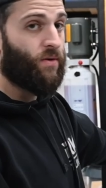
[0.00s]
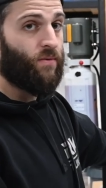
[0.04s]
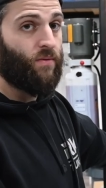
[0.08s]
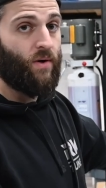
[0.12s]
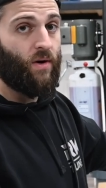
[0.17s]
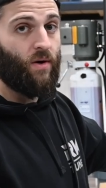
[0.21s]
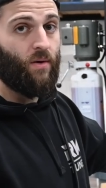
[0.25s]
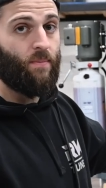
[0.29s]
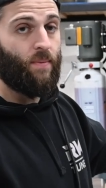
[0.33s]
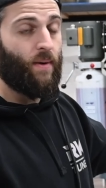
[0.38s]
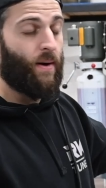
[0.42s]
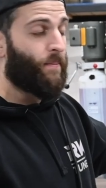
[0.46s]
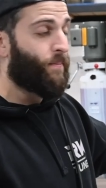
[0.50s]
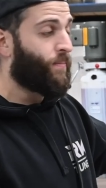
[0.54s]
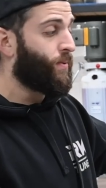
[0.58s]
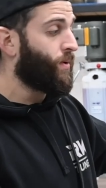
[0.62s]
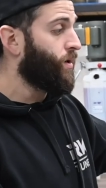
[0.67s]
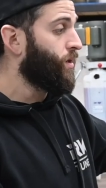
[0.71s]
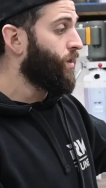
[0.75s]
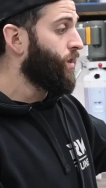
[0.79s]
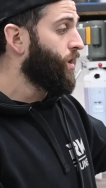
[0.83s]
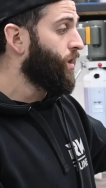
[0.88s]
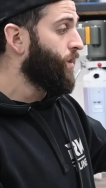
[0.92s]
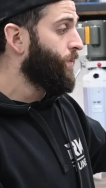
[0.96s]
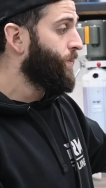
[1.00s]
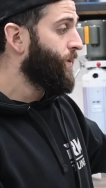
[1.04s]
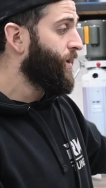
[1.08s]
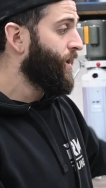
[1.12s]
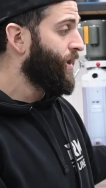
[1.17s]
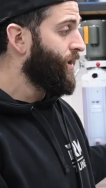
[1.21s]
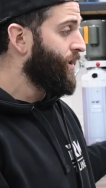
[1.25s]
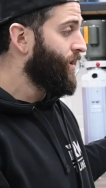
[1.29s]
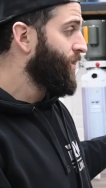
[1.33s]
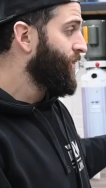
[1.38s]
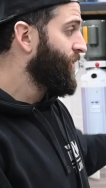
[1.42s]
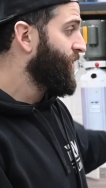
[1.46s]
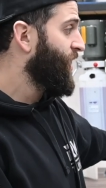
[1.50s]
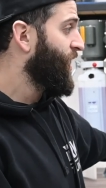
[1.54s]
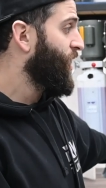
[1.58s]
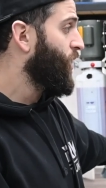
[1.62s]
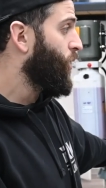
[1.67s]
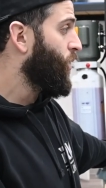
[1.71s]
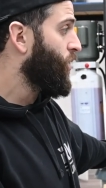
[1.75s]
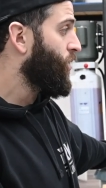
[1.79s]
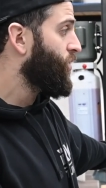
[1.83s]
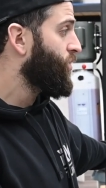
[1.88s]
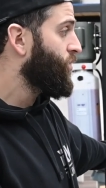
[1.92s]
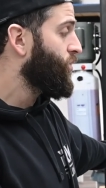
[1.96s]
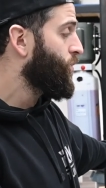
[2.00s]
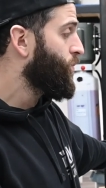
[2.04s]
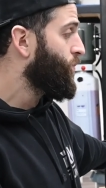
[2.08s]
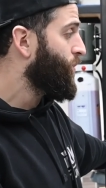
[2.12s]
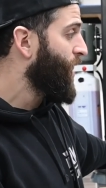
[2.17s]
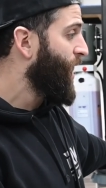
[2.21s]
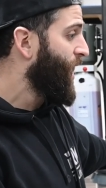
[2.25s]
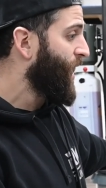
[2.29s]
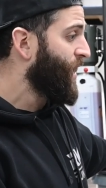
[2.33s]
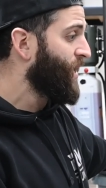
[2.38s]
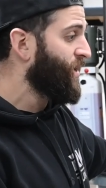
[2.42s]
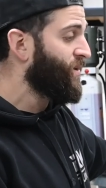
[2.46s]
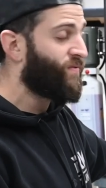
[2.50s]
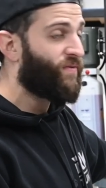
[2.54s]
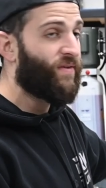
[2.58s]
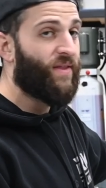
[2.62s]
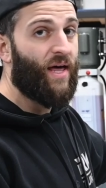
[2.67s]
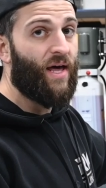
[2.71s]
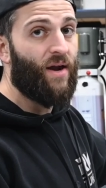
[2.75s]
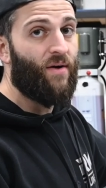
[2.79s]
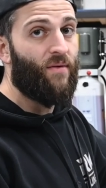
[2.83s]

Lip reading: rear bumper a little bit. They ordered new brackets for that